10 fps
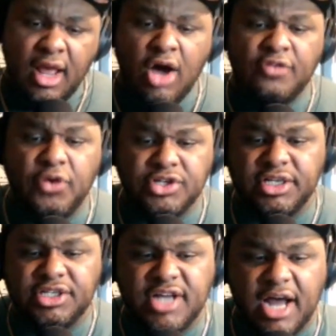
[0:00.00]

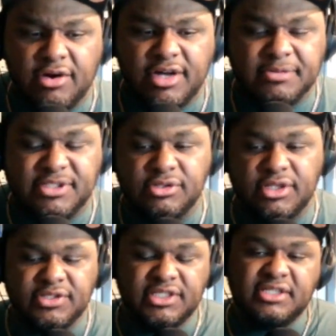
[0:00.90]
unfortunately, Chicago Cubs do
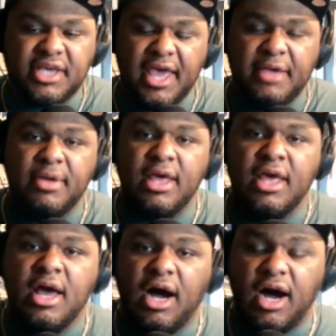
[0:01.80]
lose this game.
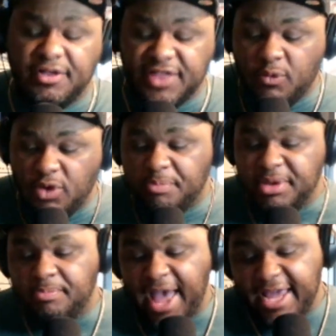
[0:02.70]
They will
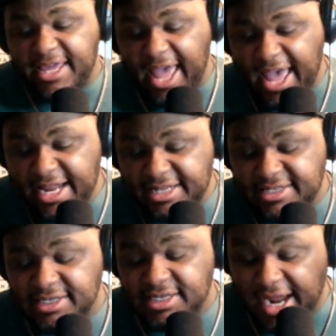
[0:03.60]
be back at it
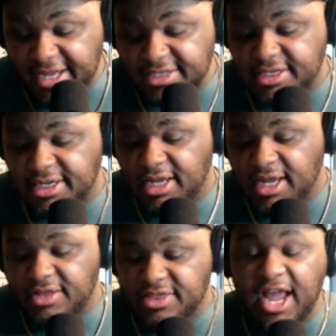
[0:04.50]
tonight.
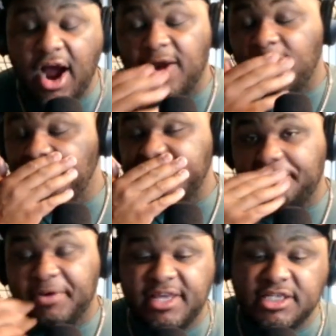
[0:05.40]
They are going
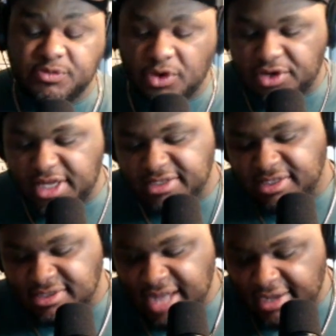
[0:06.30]
up against Roki
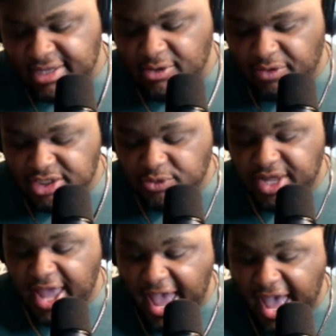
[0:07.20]
Sasaki, which
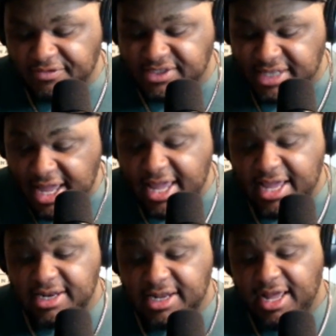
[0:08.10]
we have
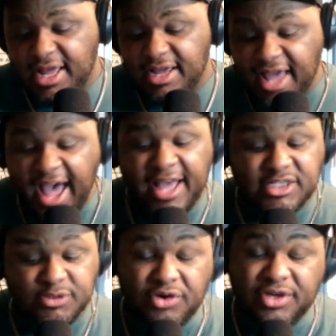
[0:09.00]
seen.
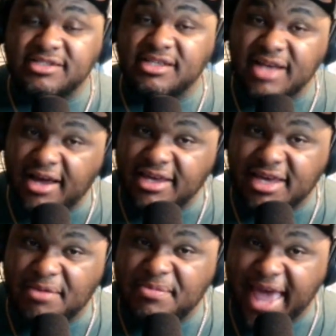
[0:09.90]
Guys, Roki Sasaki
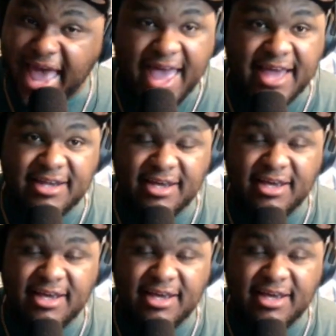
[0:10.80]
can be had.